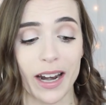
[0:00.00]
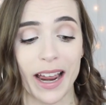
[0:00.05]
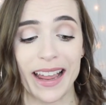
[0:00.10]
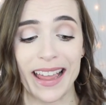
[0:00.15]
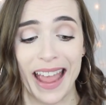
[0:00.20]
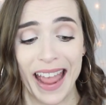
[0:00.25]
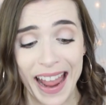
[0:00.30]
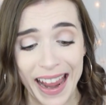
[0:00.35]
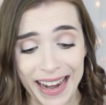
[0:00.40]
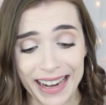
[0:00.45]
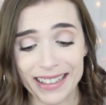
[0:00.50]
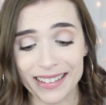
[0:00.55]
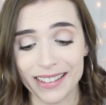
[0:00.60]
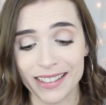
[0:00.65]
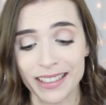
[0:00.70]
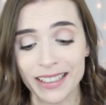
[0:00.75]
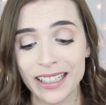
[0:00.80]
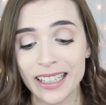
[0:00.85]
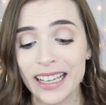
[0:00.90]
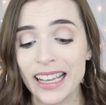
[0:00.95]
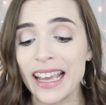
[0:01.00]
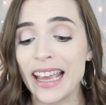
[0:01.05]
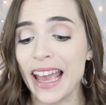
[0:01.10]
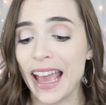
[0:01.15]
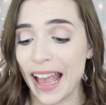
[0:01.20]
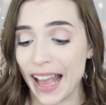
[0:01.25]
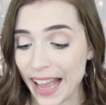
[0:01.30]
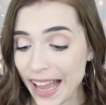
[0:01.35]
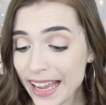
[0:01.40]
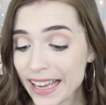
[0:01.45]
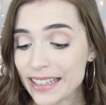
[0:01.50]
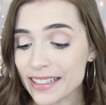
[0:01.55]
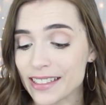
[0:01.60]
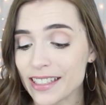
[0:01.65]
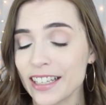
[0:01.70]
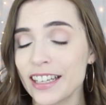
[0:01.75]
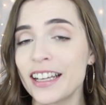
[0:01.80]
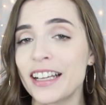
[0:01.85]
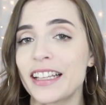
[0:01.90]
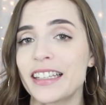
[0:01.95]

I hate, hate